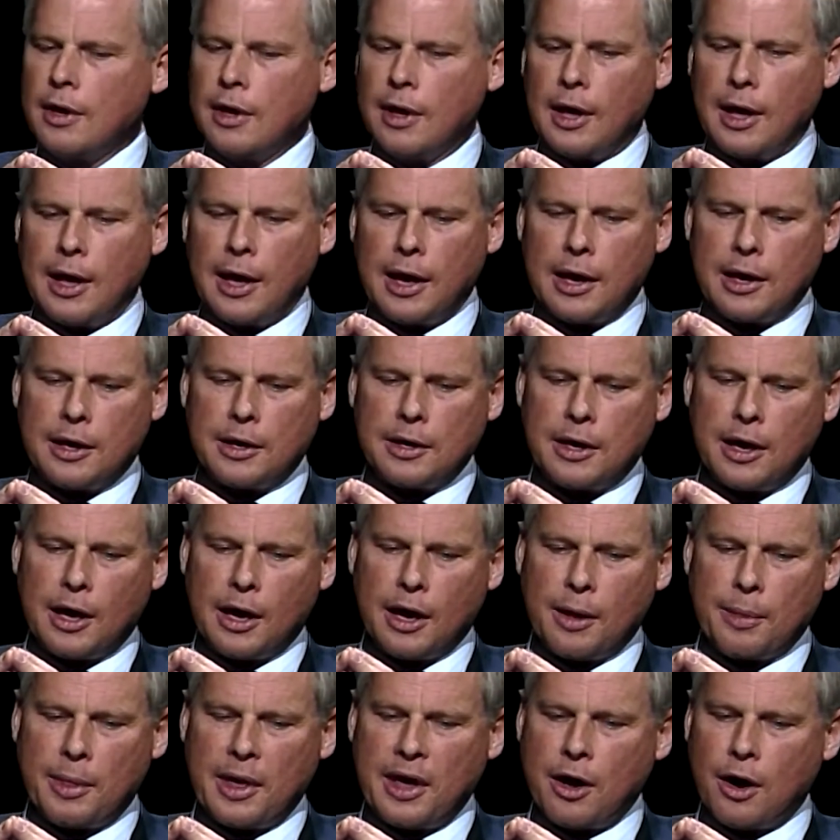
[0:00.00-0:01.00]
And
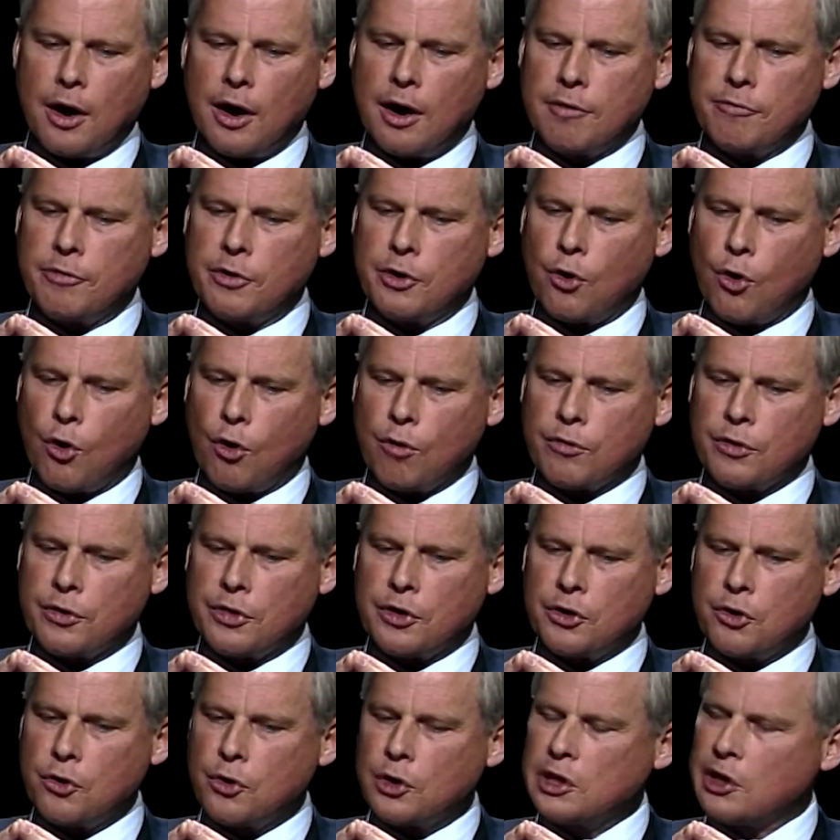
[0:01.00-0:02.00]
they hovered over the
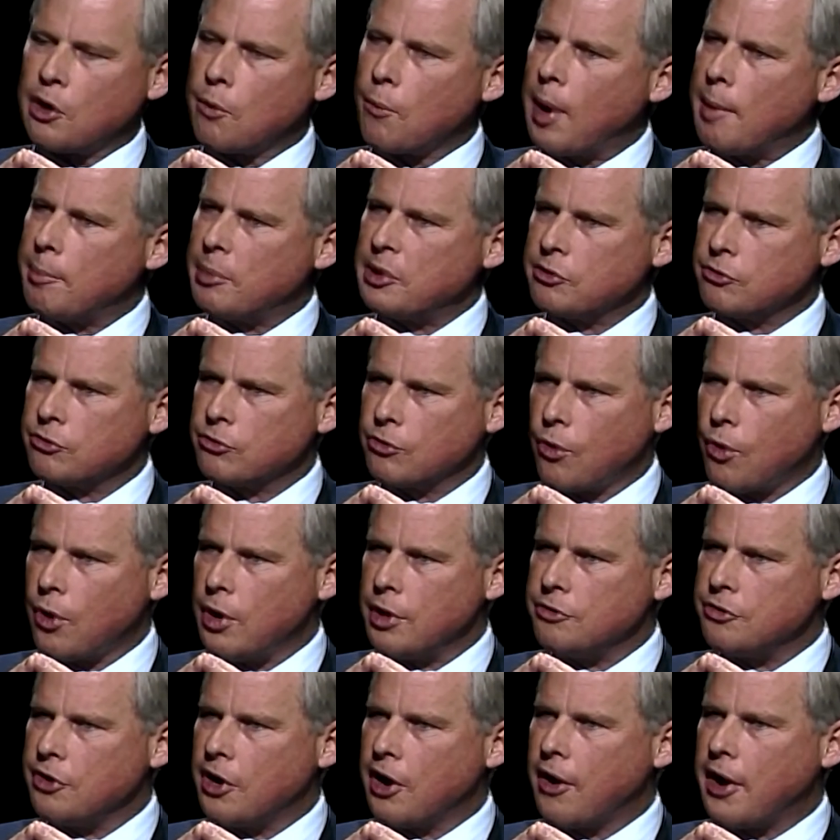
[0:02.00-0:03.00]
nuclear weapons
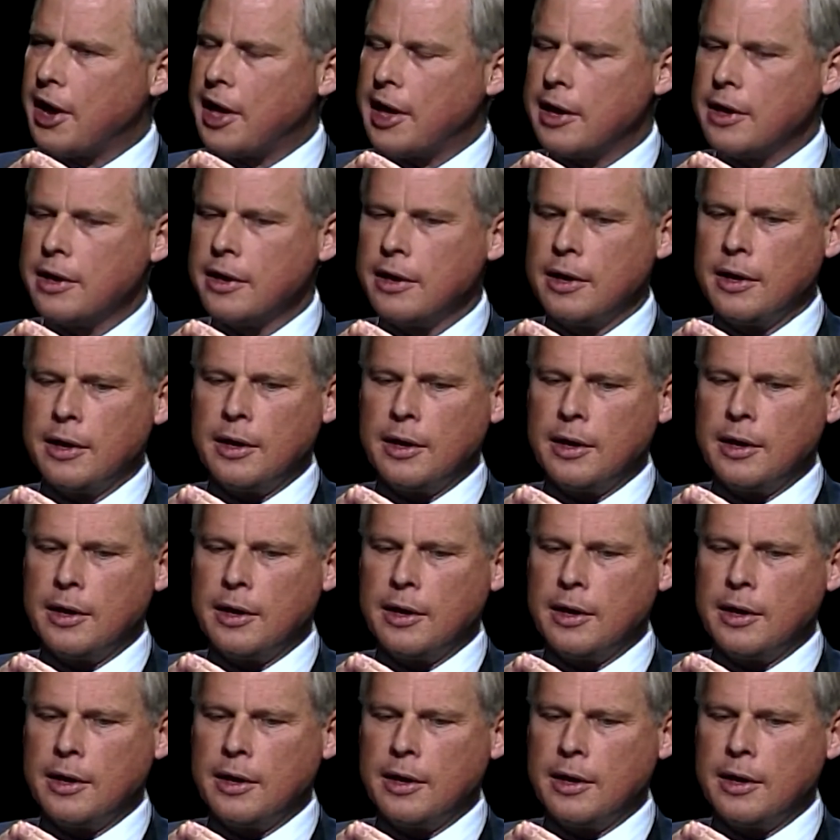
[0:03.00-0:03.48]
storage area,